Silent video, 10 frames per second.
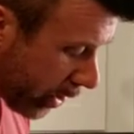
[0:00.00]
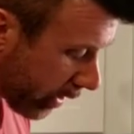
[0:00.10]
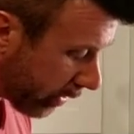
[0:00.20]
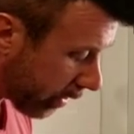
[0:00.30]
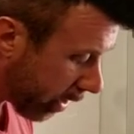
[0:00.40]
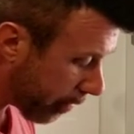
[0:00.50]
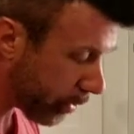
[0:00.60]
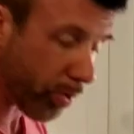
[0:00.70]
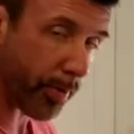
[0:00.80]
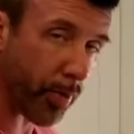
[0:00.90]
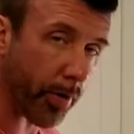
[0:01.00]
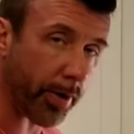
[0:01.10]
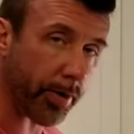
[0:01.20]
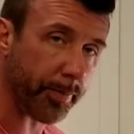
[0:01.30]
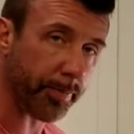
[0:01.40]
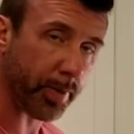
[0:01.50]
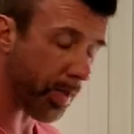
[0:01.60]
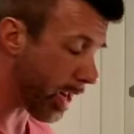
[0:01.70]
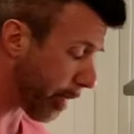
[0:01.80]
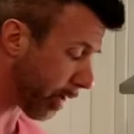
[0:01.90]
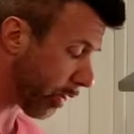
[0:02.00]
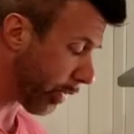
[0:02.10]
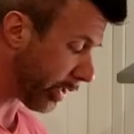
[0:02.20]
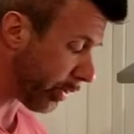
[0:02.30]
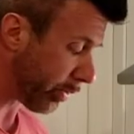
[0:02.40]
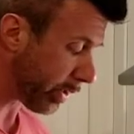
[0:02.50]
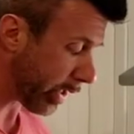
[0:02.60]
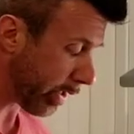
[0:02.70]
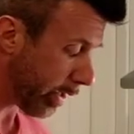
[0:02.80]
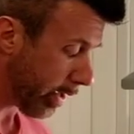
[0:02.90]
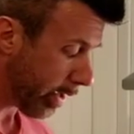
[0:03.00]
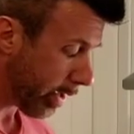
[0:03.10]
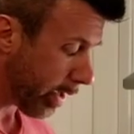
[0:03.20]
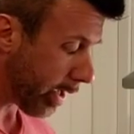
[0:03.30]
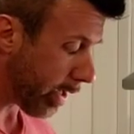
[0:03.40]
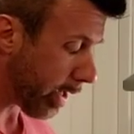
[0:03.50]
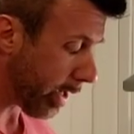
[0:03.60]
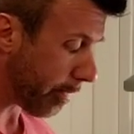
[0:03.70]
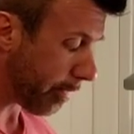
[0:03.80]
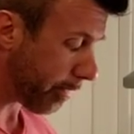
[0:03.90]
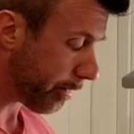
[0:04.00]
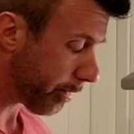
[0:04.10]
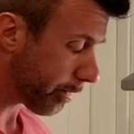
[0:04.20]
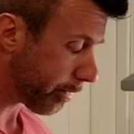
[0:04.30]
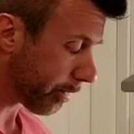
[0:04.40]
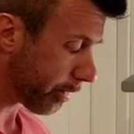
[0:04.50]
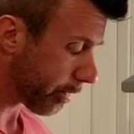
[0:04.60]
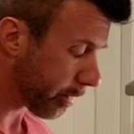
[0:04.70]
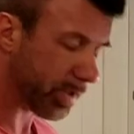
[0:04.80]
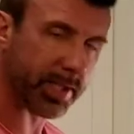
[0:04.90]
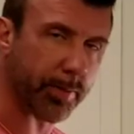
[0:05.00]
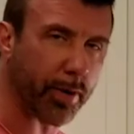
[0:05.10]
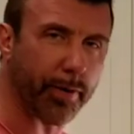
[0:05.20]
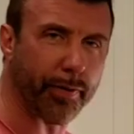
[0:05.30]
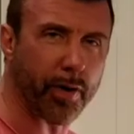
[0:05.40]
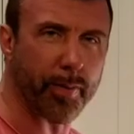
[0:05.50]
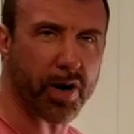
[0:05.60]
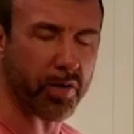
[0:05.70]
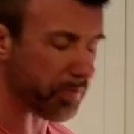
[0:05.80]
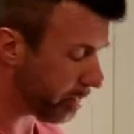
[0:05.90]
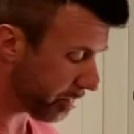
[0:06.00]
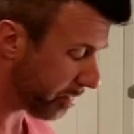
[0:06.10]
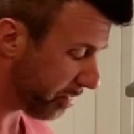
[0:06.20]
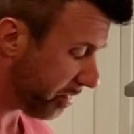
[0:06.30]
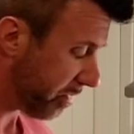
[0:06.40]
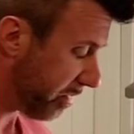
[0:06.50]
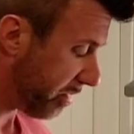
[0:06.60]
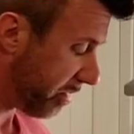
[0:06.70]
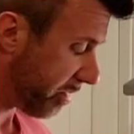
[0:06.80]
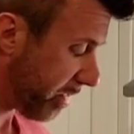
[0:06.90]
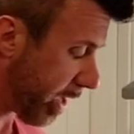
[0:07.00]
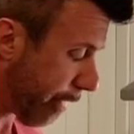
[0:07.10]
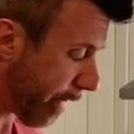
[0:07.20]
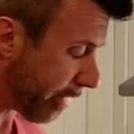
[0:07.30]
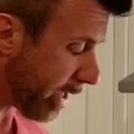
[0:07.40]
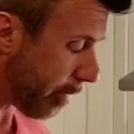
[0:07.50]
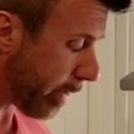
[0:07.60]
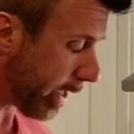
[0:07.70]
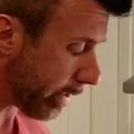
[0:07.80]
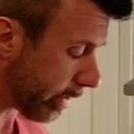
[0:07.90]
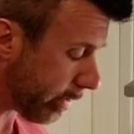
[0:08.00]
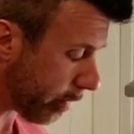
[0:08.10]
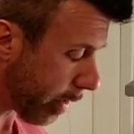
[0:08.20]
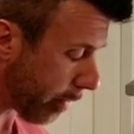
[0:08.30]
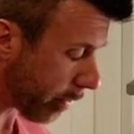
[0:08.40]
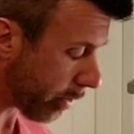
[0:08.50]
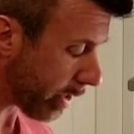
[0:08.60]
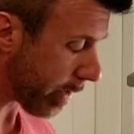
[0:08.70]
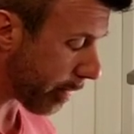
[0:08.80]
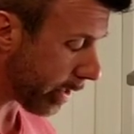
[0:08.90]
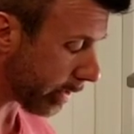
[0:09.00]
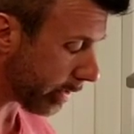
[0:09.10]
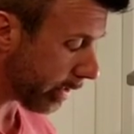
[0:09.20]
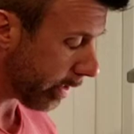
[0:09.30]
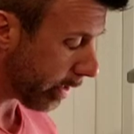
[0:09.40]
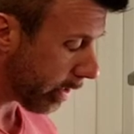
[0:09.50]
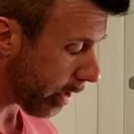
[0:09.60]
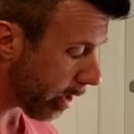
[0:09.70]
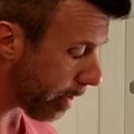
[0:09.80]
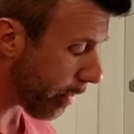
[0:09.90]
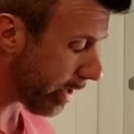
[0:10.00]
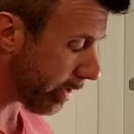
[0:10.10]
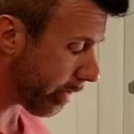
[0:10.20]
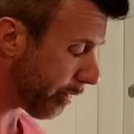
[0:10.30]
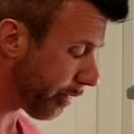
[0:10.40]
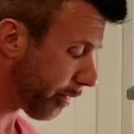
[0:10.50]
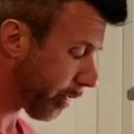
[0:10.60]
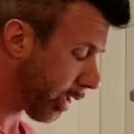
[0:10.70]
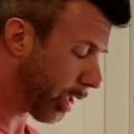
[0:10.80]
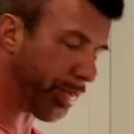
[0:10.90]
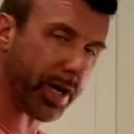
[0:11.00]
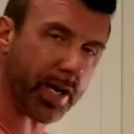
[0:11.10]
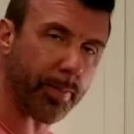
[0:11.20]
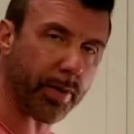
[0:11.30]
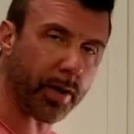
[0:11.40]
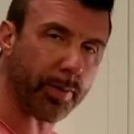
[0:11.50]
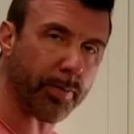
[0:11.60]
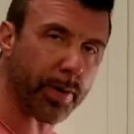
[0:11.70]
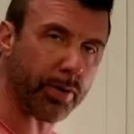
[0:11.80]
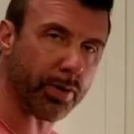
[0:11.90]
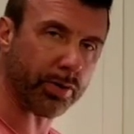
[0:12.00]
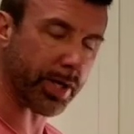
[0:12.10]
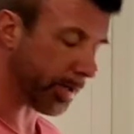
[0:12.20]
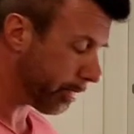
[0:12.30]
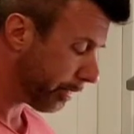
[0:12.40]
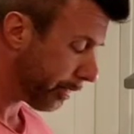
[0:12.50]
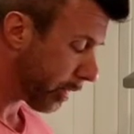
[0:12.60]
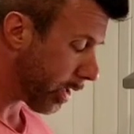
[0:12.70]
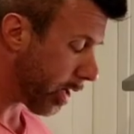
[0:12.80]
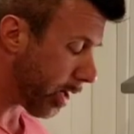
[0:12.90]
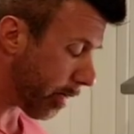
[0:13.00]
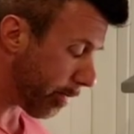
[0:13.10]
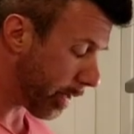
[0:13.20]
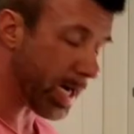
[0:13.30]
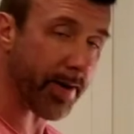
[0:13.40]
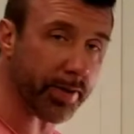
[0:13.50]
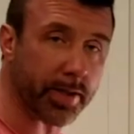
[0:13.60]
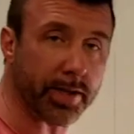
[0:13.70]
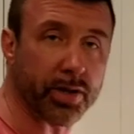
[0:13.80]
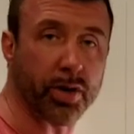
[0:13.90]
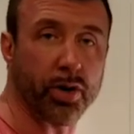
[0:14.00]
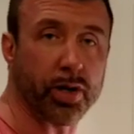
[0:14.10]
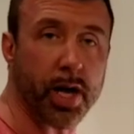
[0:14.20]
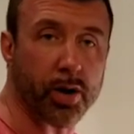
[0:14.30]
just to come to a boil, and then I'm going to reduce it and simmer for about 5-10 minutes, probably closer to 10 minutes. I want it to thicken up a little bit by reducing, and obviously that's going to cook the